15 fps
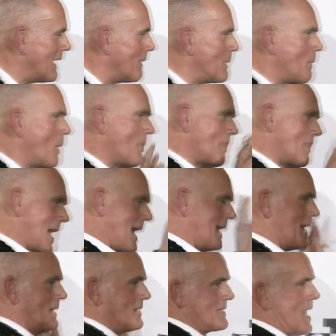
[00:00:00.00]
and we want that
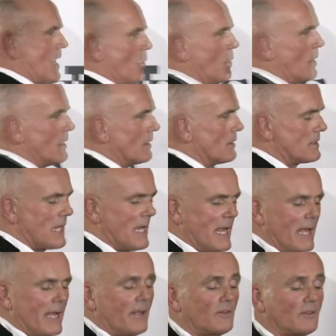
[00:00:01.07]
as our world.
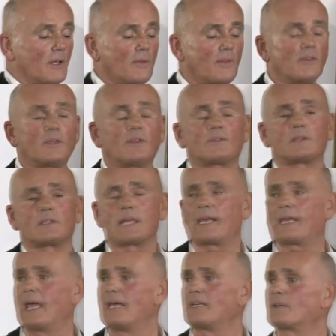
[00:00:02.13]
And so this is the
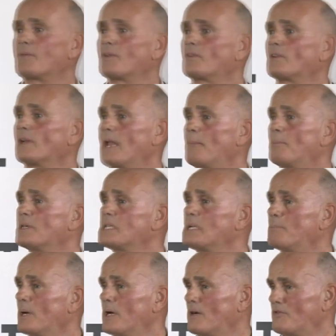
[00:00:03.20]
decade of the celebrity
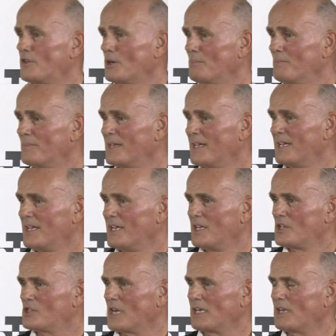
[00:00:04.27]
perfume.
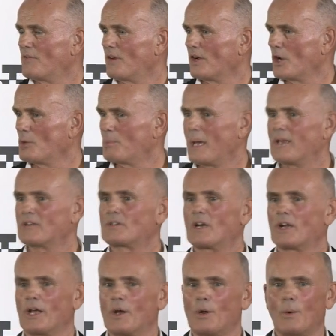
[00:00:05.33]
Jennifer Lopez,
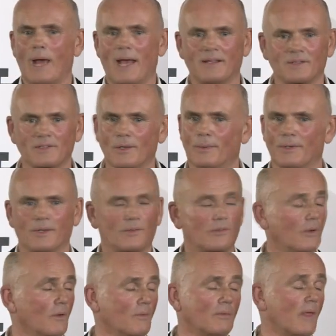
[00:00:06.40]
Glow, and so on and
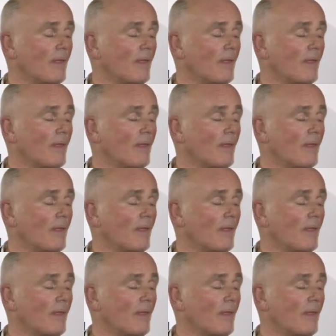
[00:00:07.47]
so on.